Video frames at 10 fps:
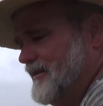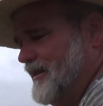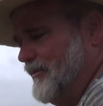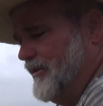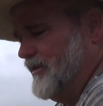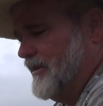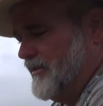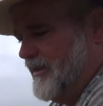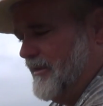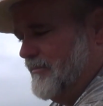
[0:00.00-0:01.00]
I mean, you can get
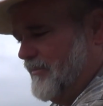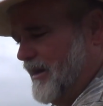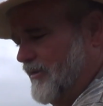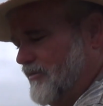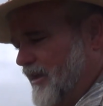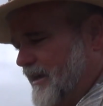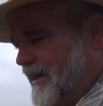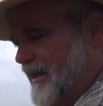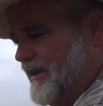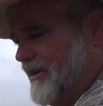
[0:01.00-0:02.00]
the models like I
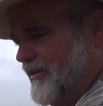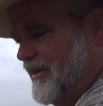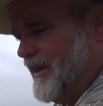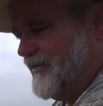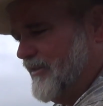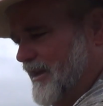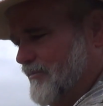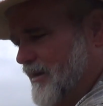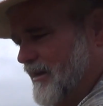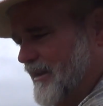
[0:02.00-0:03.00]
got here, the
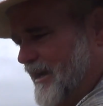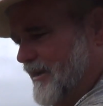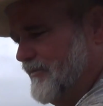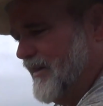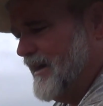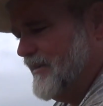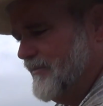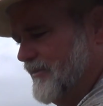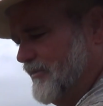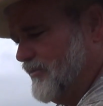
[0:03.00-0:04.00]
Hatsan Model
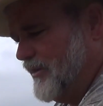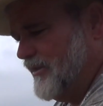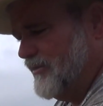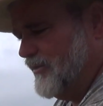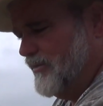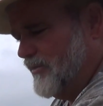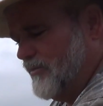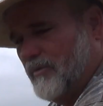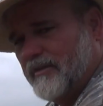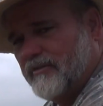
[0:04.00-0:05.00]
95 in 22 or
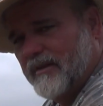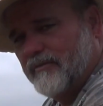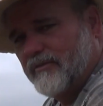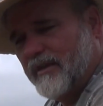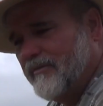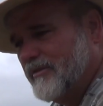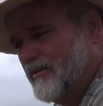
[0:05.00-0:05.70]
177.